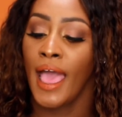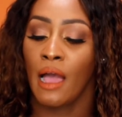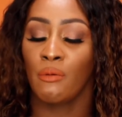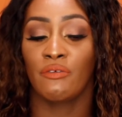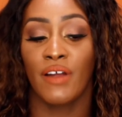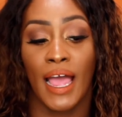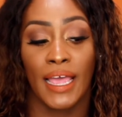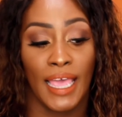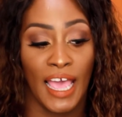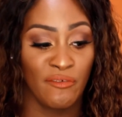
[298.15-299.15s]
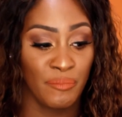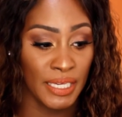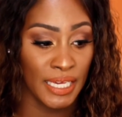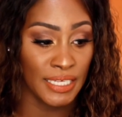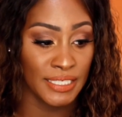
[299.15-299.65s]
However, I have
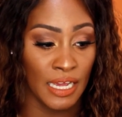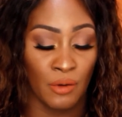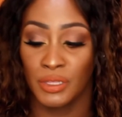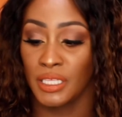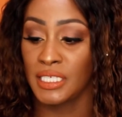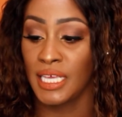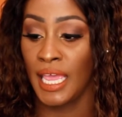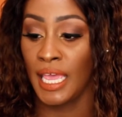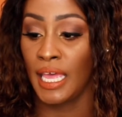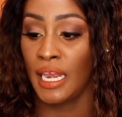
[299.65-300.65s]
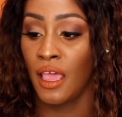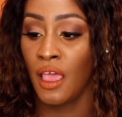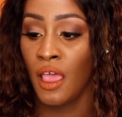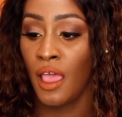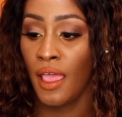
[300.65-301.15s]
been getting down with the tan
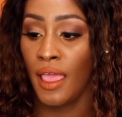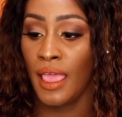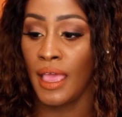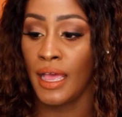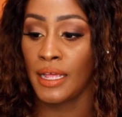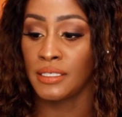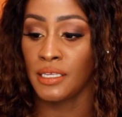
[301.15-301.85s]
and